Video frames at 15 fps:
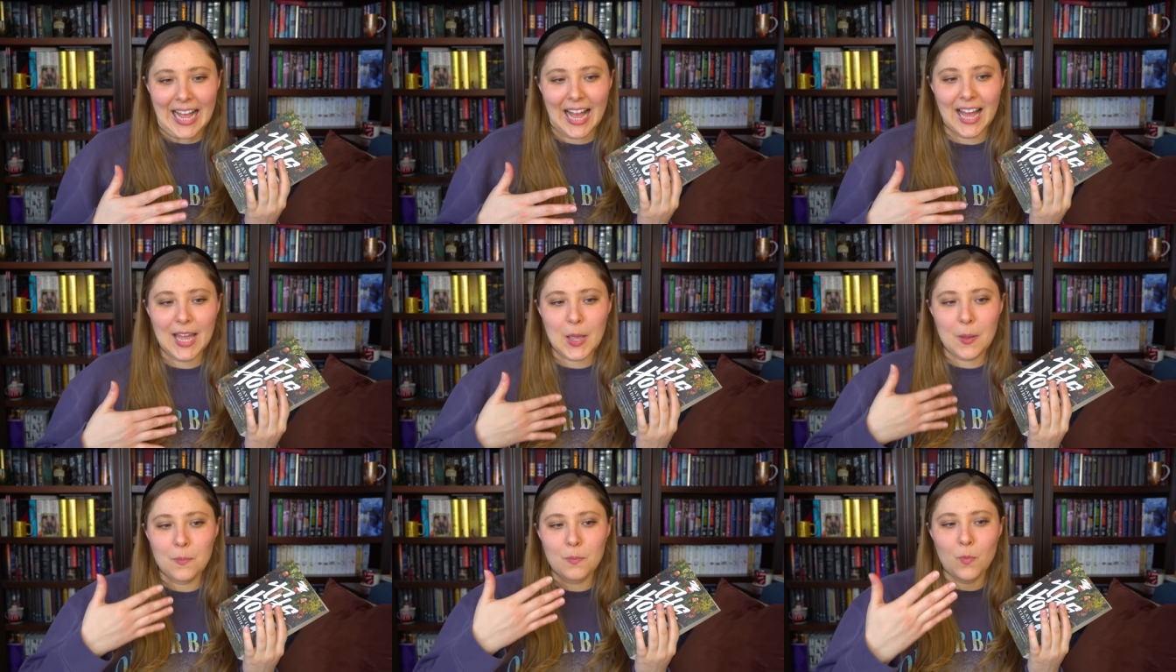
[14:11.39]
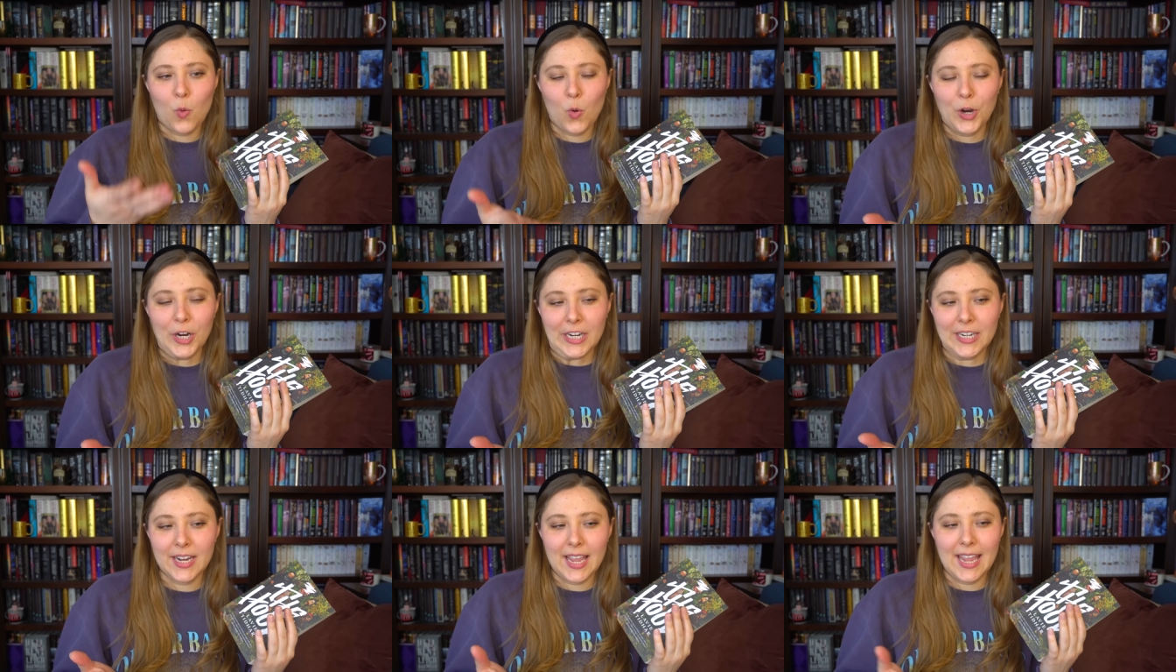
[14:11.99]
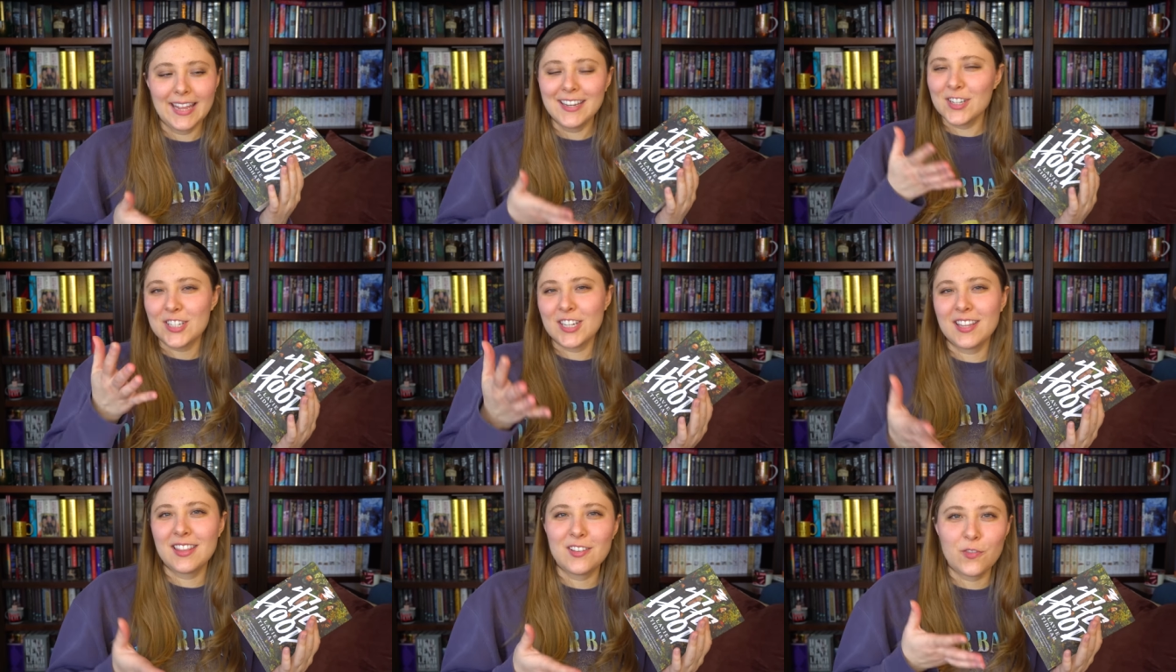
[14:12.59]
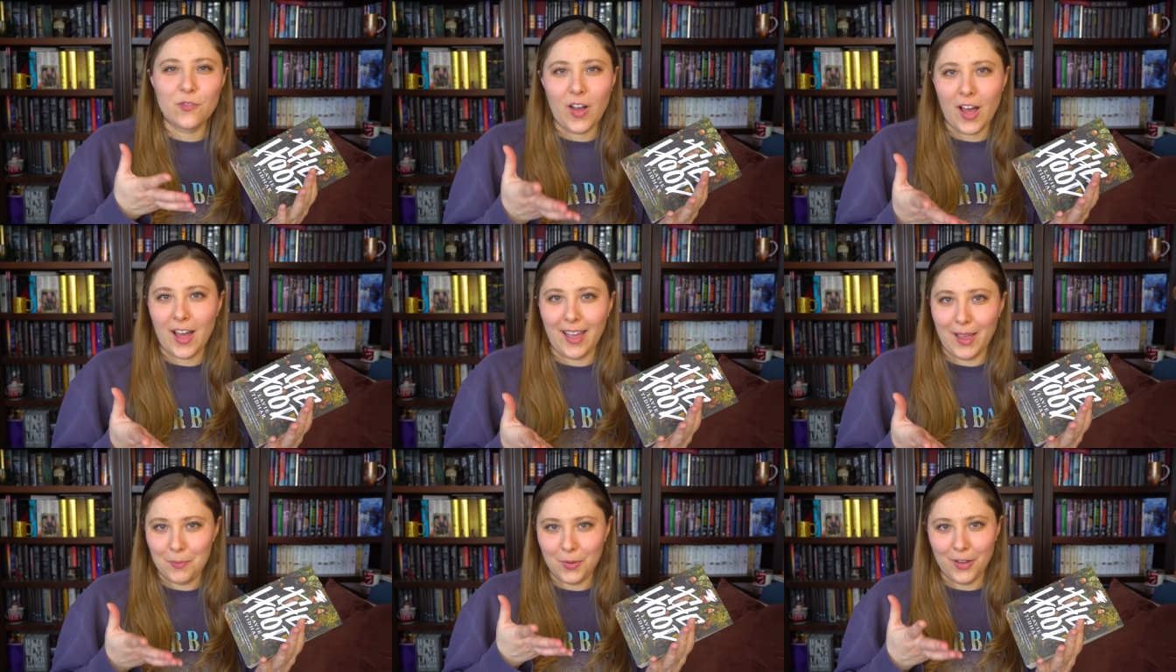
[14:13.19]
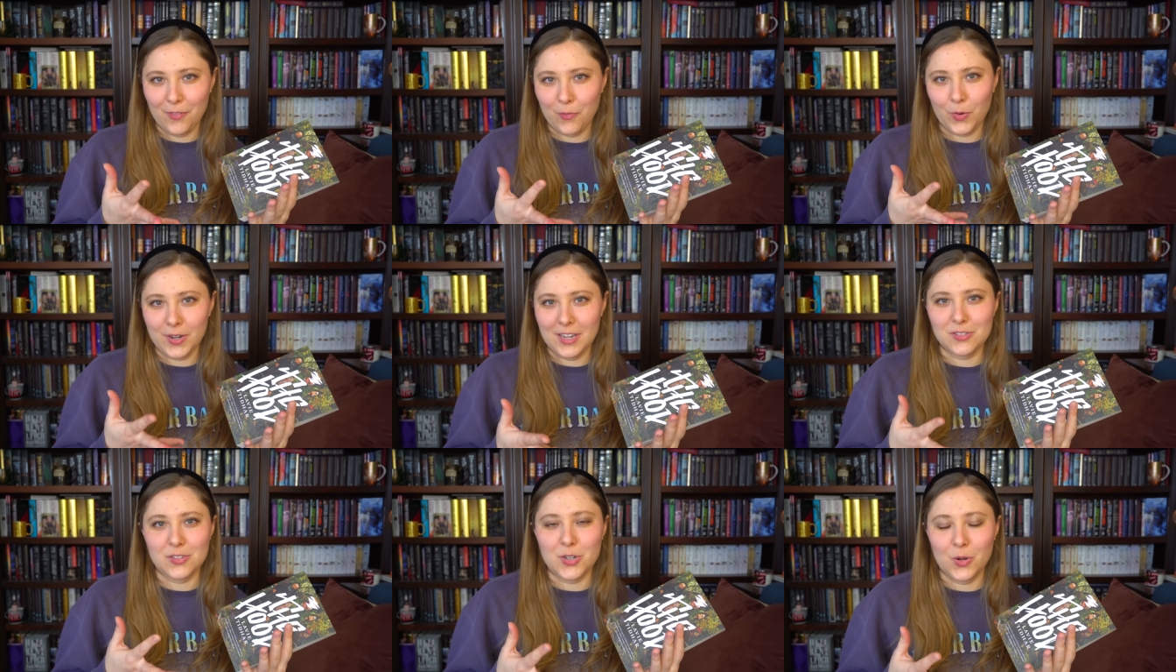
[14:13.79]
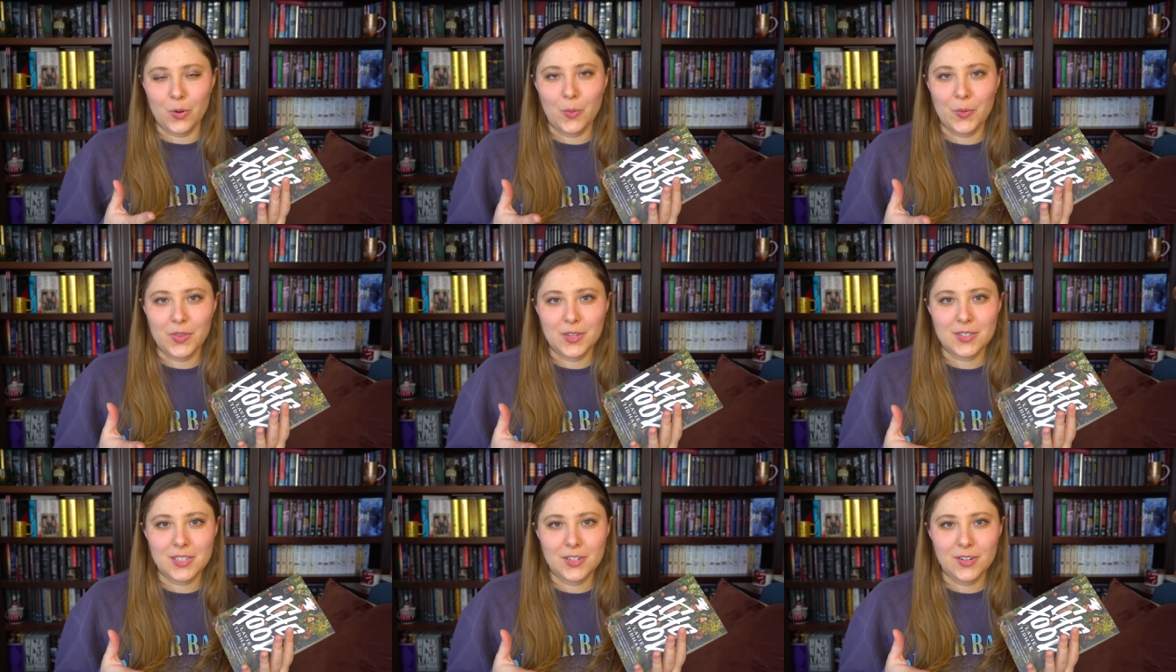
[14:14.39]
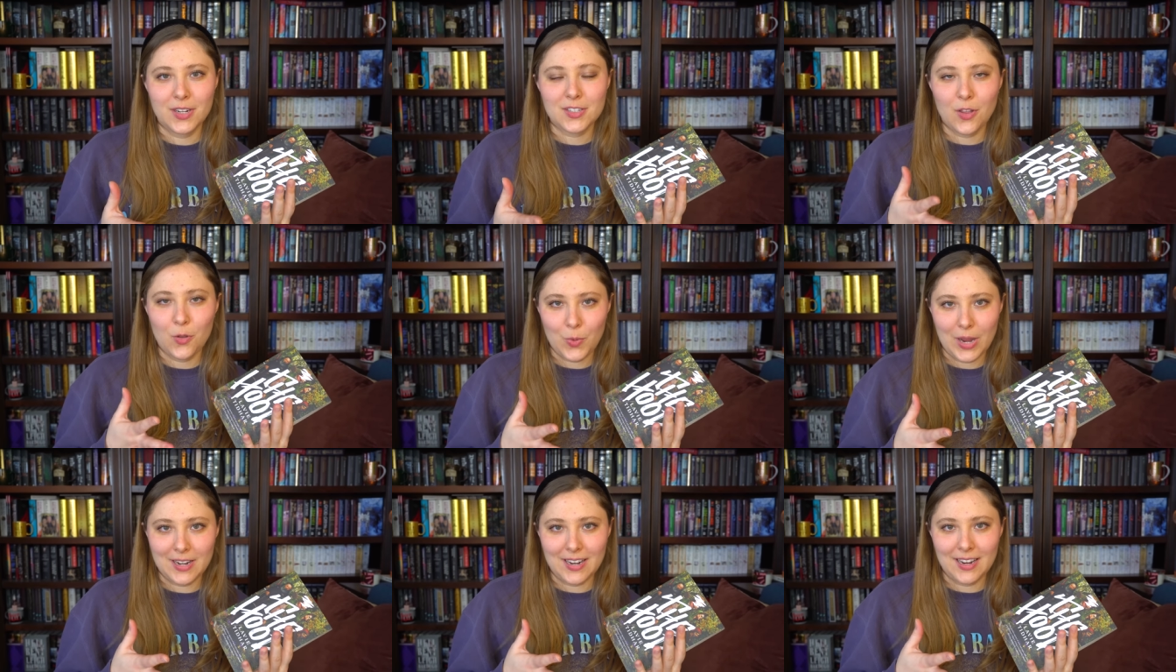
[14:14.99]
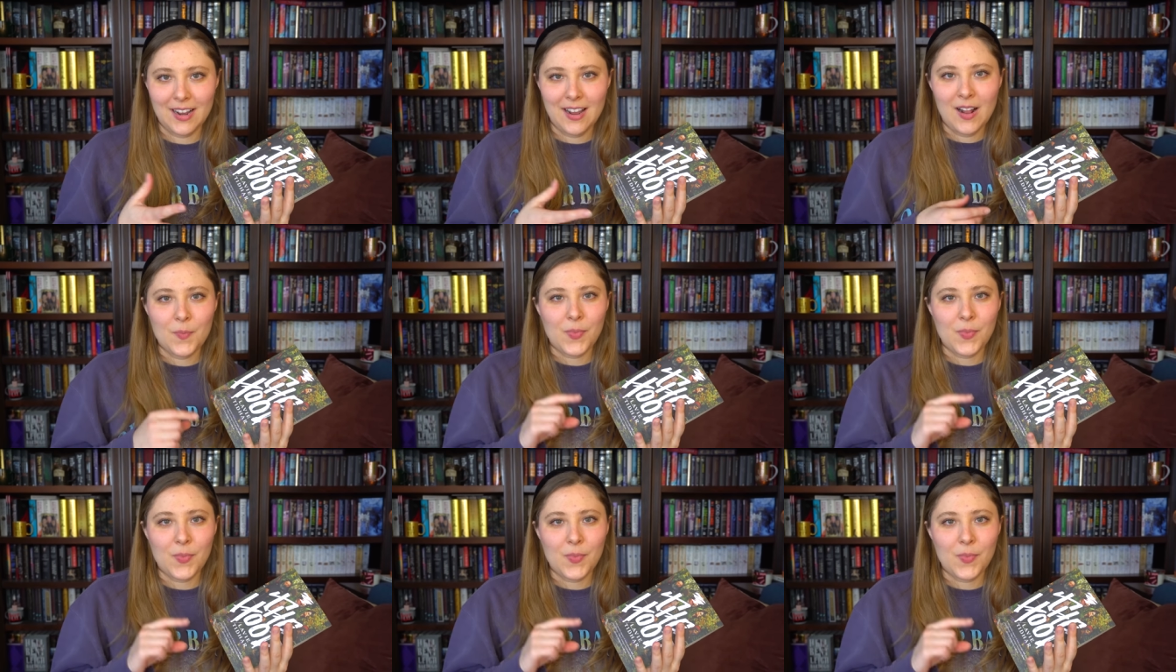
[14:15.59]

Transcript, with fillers: I am more into the vibe of what he's doing with this series already.